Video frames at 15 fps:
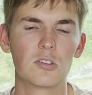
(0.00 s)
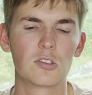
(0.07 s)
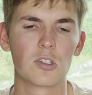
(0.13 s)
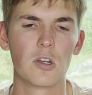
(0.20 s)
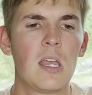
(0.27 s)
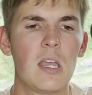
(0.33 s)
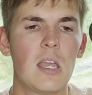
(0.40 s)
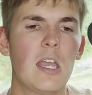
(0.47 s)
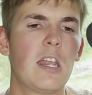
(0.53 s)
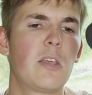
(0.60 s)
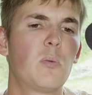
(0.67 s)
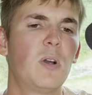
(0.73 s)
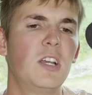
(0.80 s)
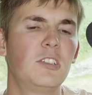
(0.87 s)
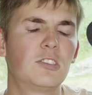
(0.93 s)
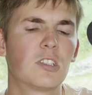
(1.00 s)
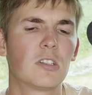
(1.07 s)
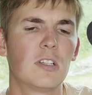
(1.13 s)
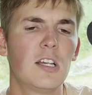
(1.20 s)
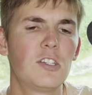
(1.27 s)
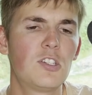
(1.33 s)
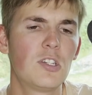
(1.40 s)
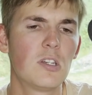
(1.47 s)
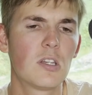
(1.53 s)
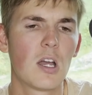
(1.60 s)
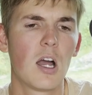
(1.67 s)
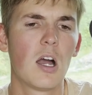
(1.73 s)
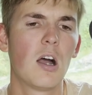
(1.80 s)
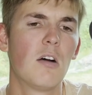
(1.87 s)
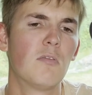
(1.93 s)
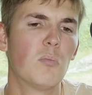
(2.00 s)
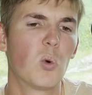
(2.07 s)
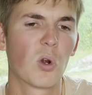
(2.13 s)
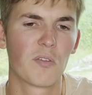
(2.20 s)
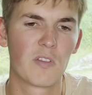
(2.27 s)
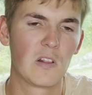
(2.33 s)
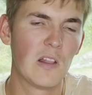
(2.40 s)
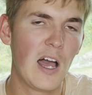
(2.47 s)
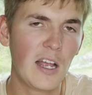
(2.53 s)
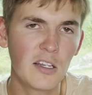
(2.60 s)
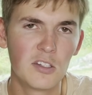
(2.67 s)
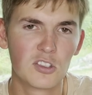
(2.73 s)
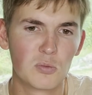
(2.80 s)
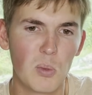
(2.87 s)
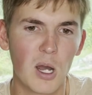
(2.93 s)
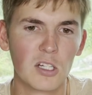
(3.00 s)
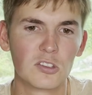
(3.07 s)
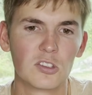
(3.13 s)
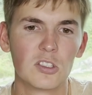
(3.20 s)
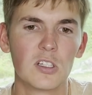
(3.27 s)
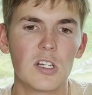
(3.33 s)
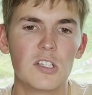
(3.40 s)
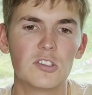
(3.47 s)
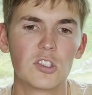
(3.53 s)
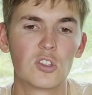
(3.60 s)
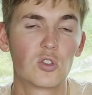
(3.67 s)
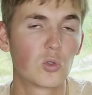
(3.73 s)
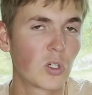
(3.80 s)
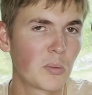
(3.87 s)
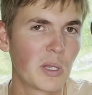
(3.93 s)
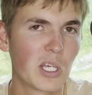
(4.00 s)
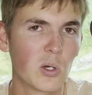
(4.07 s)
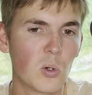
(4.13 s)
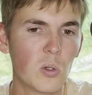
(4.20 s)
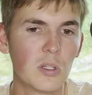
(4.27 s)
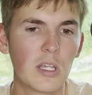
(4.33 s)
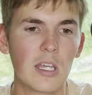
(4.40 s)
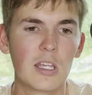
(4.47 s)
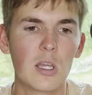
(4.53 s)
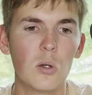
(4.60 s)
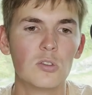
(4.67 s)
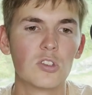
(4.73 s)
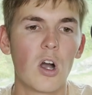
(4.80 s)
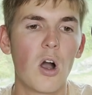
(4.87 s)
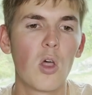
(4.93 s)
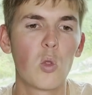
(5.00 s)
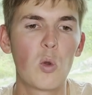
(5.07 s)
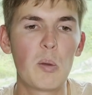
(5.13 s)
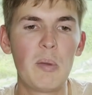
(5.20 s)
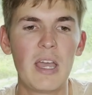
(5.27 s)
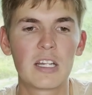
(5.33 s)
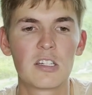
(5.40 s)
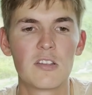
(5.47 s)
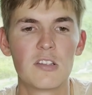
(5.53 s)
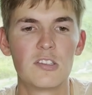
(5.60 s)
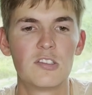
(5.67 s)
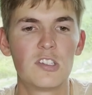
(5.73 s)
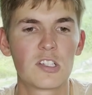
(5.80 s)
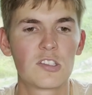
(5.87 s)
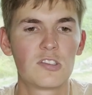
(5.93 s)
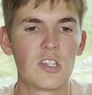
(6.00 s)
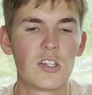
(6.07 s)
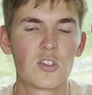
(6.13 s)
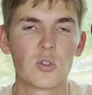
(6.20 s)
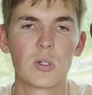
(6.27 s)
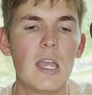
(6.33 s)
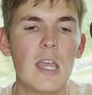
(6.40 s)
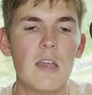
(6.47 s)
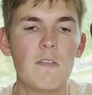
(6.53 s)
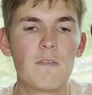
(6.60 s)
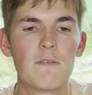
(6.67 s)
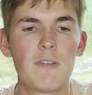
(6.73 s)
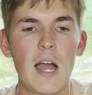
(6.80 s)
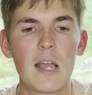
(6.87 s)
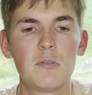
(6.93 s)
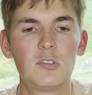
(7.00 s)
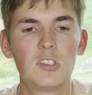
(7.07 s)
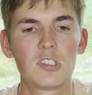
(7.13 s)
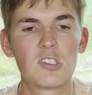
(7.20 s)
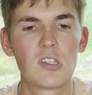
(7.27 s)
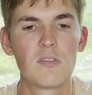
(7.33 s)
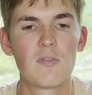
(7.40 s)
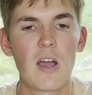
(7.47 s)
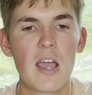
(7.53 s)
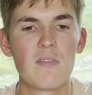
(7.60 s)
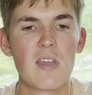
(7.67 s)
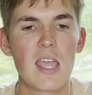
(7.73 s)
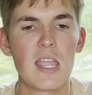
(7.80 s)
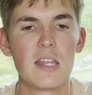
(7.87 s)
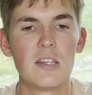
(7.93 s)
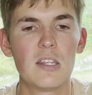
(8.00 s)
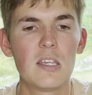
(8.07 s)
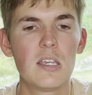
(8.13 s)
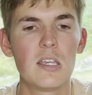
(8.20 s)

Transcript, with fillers: So, anyways, the legend of more of the Loch Ness monster is extremely old and goes all the way back to the 6th century in 565 AD